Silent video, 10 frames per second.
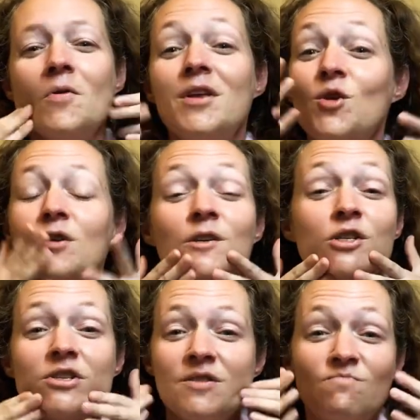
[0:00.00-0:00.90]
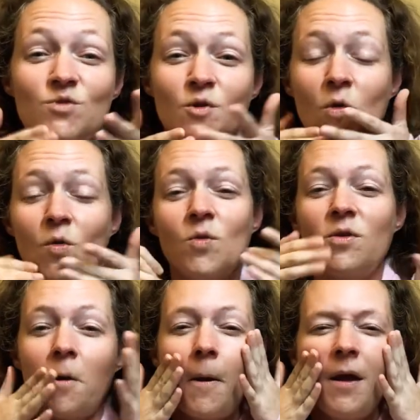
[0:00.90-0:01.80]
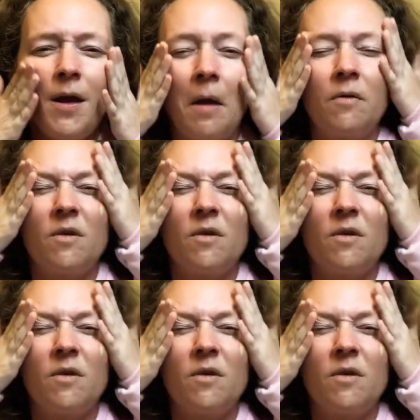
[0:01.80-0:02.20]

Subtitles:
You could just do it with your hands.